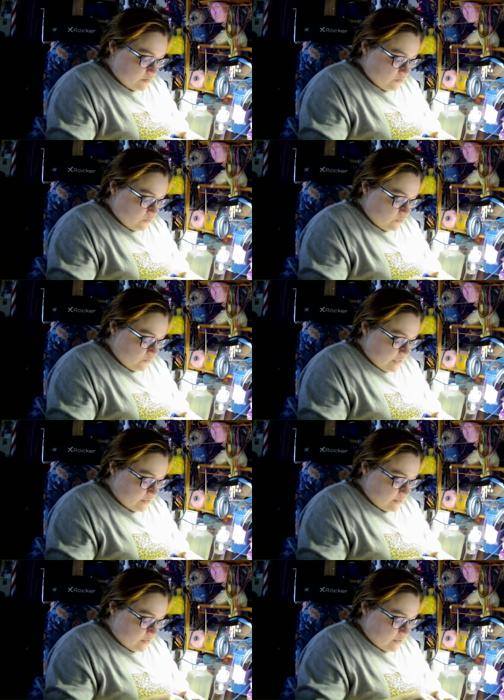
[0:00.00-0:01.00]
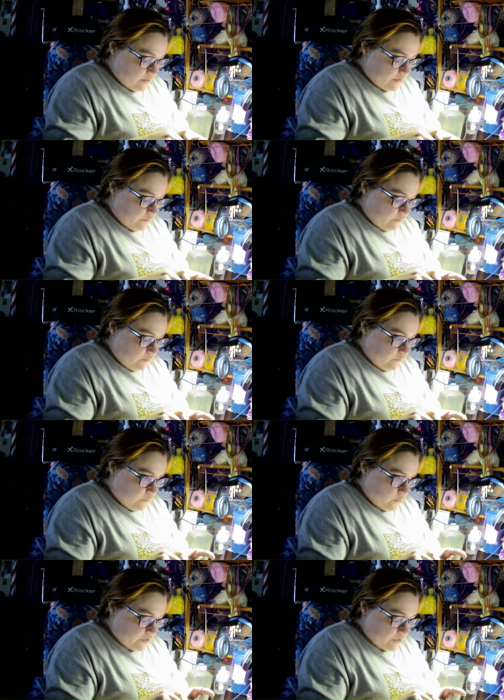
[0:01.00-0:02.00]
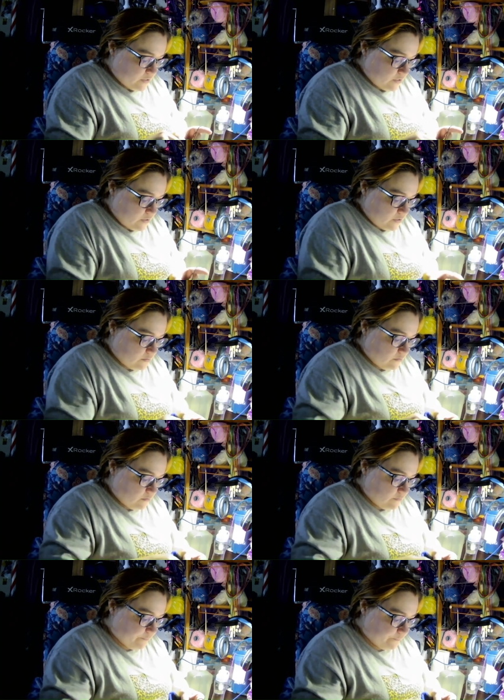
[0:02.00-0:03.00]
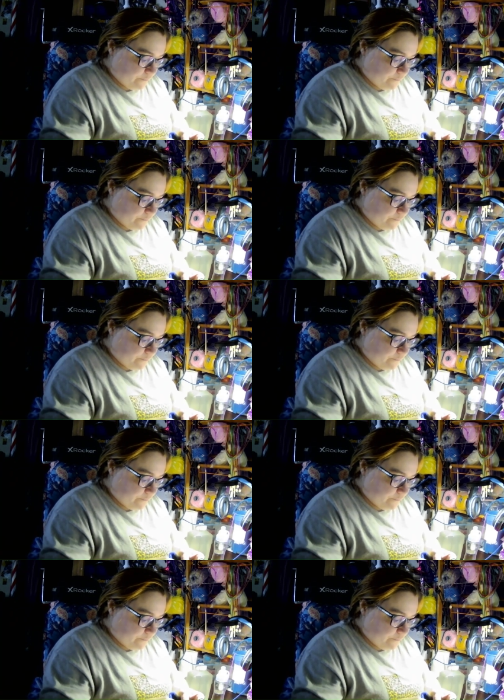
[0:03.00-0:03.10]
So that's at 14,